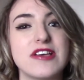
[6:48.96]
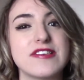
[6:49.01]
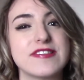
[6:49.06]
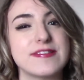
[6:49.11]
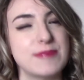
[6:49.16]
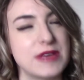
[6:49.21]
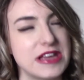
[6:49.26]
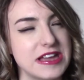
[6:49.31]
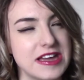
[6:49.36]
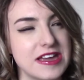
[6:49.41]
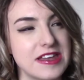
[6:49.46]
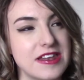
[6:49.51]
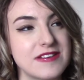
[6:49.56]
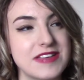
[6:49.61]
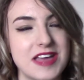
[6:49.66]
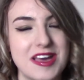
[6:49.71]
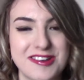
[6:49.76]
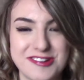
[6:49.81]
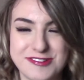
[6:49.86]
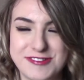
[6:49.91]
Speaking of
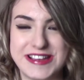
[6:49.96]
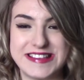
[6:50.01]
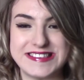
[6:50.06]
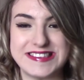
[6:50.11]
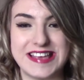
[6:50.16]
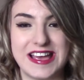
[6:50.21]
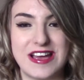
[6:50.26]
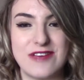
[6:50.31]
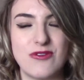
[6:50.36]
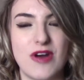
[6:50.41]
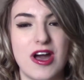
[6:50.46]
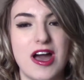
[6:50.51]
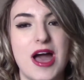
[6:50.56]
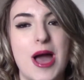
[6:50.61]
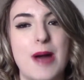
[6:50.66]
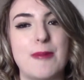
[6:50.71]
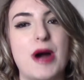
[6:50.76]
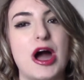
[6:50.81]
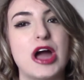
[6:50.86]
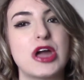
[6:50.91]
getting creative,
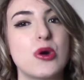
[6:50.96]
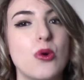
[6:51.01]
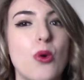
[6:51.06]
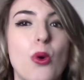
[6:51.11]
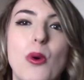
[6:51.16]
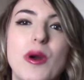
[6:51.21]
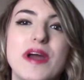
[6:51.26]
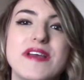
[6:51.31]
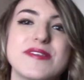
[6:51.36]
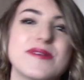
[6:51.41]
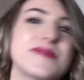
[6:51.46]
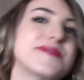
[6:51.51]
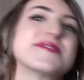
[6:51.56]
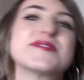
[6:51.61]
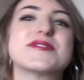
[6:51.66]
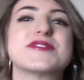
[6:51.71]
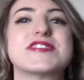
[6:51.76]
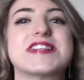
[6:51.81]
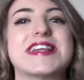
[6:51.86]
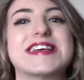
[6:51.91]
I always
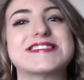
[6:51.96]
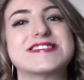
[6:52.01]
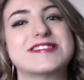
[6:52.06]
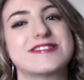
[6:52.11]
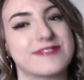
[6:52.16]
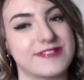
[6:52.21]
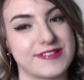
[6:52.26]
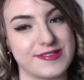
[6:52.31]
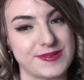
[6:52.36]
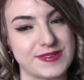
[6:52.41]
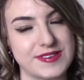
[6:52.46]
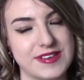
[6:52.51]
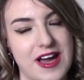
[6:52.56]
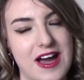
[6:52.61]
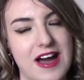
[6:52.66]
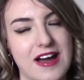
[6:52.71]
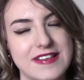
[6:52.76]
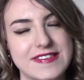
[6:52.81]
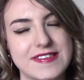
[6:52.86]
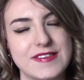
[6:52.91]
like to do Christmas
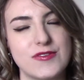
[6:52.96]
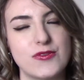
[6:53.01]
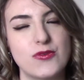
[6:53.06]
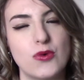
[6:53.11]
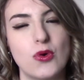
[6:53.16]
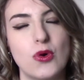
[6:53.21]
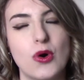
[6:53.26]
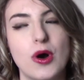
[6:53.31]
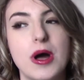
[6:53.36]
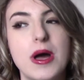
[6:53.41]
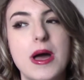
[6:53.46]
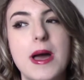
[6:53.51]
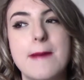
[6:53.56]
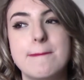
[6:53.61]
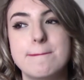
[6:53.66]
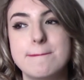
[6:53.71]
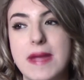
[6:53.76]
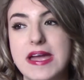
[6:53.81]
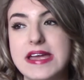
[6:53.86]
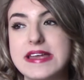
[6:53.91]
cards for
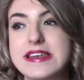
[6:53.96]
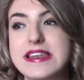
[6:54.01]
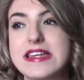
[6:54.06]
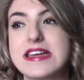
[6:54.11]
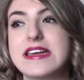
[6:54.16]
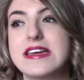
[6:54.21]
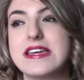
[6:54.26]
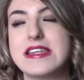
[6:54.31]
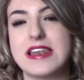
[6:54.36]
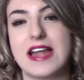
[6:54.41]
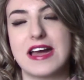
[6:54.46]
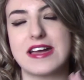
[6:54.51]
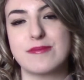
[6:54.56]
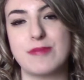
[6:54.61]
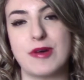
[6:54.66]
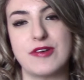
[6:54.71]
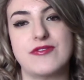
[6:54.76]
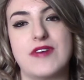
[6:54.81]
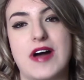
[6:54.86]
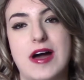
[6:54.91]
mainly like
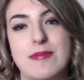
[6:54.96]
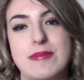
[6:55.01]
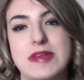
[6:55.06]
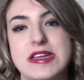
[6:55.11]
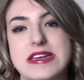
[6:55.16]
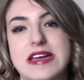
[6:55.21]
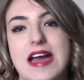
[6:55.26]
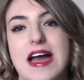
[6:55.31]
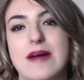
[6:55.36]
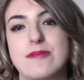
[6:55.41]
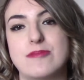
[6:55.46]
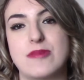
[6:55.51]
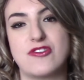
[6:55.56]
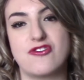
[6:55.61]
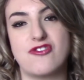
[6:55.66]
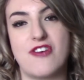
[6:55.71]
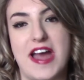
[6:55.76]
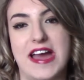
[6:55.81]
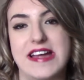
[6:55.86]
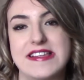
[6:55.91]
my family and my
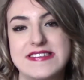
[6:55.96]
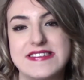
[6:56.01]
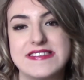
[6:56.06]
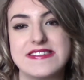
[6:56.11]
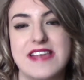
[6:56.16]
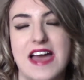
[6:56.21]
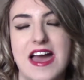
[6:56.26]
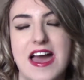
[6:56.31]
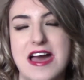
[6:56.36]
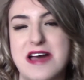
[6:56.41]
friends.